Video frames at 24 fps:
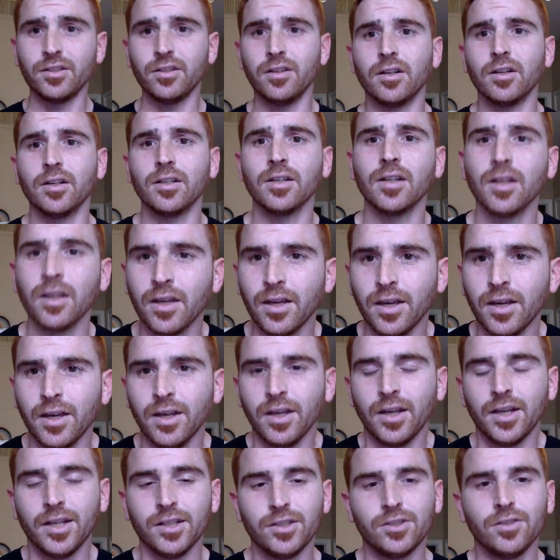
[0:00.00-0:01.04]
on
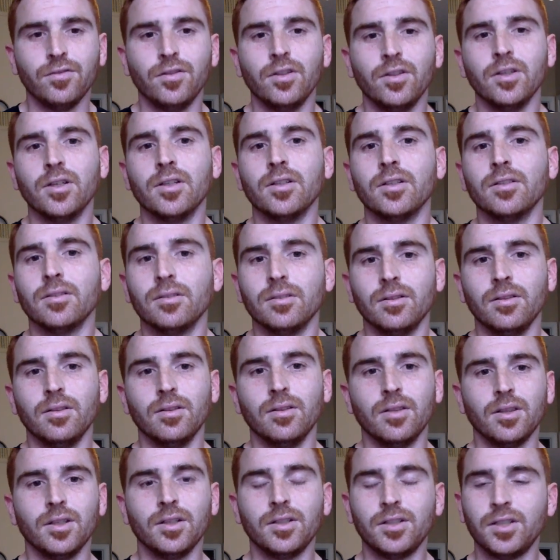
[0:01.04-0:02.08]
each of the,
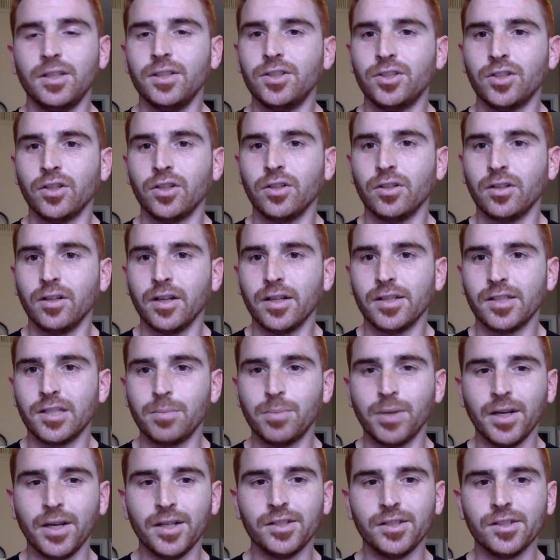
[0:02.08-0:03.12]
the t-shirt Etsy
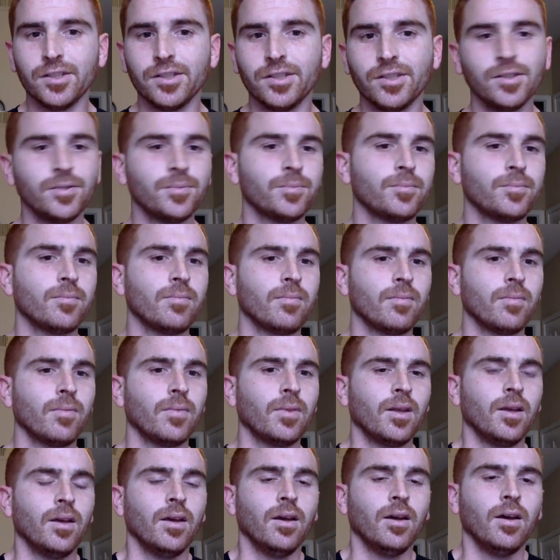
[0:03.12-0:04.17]
pages.
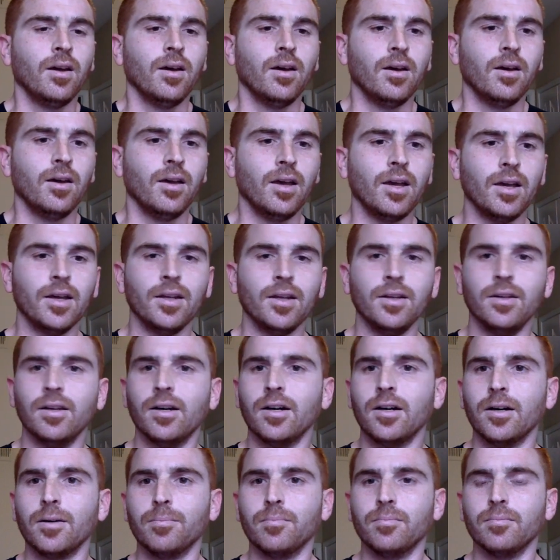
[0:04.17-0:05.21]
And
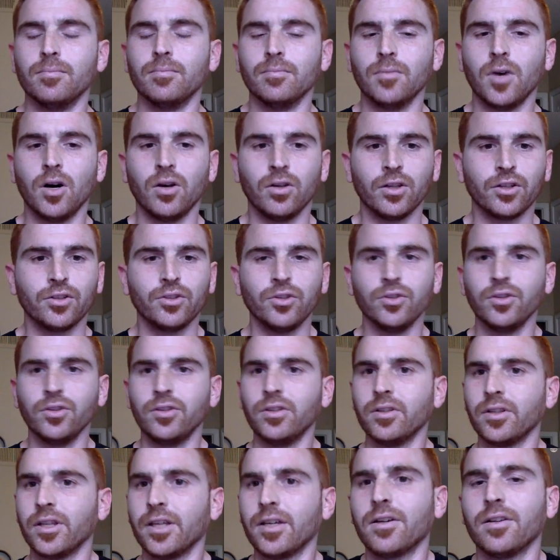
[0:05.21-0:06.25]
um, I'll include the
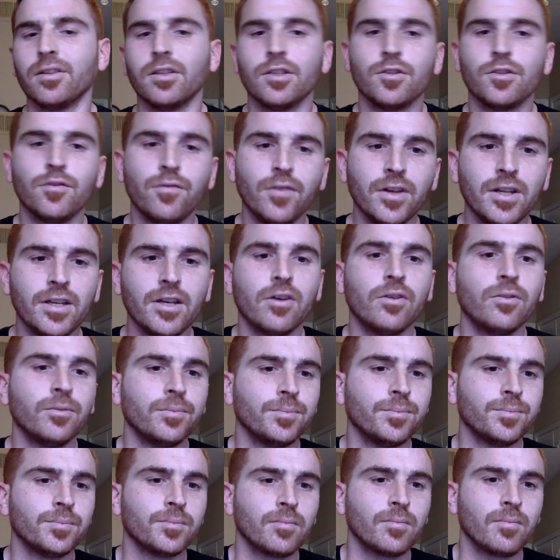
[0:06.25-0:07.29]
link on this video,
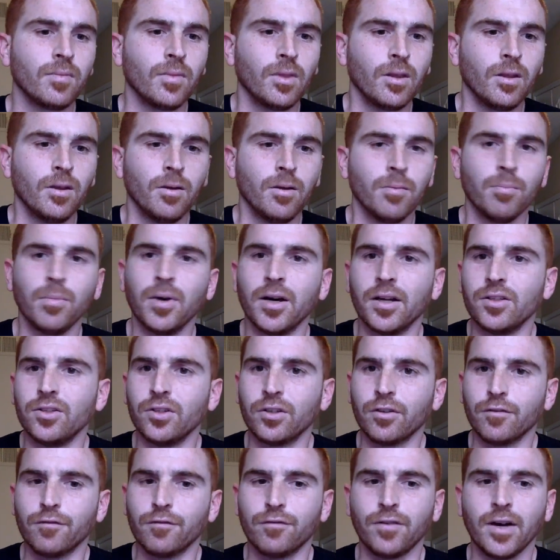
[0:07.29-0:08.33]
but you
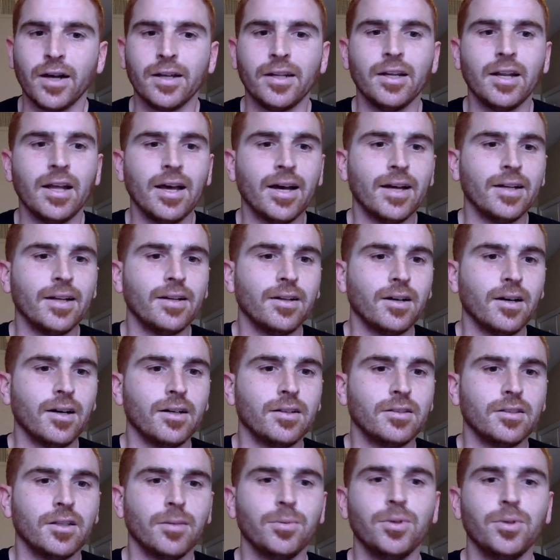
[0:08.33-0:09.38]
can find it at uh,
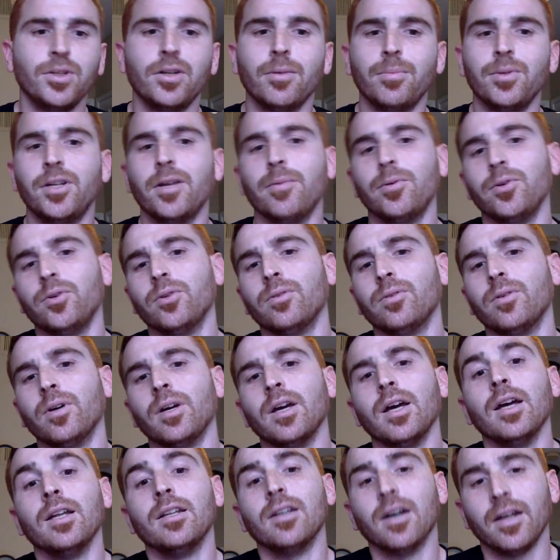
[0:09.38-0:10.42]

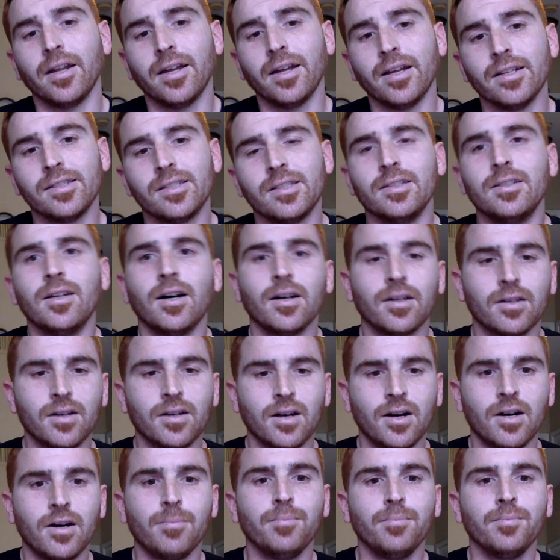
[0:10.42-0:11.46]

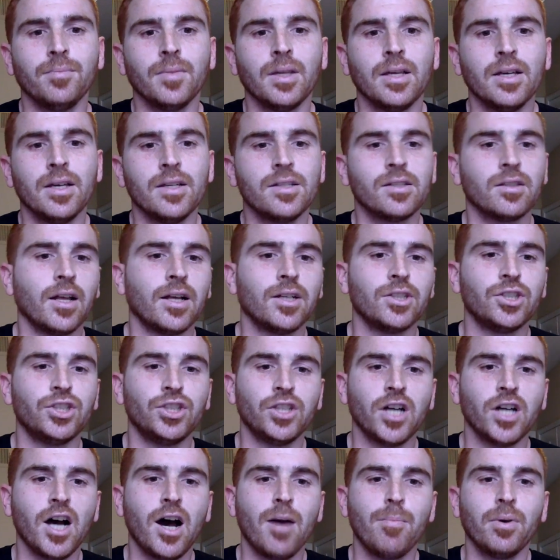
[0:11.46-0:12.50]
www.etsy.com slash
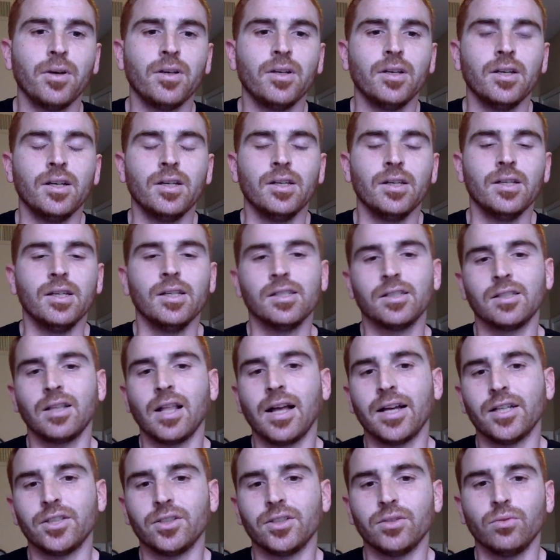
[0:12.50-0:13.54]
shop
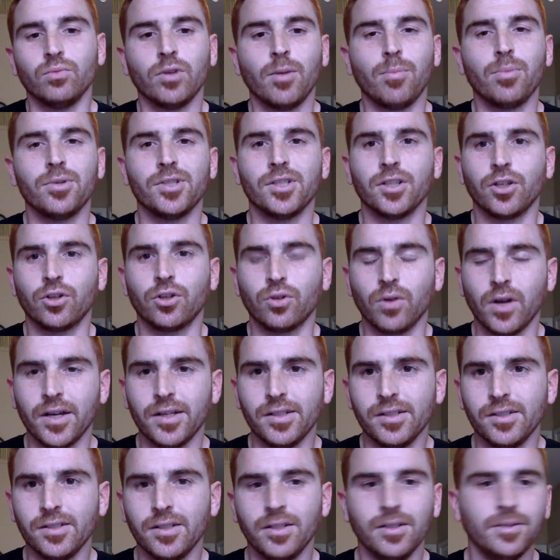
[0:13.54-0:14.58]
slash represent
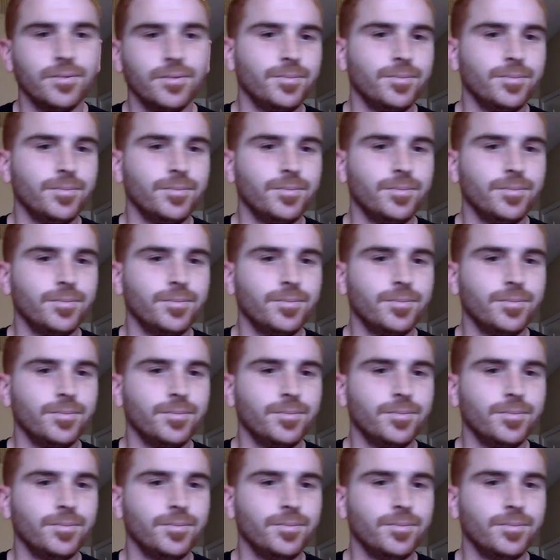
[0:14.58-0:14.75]
Christ.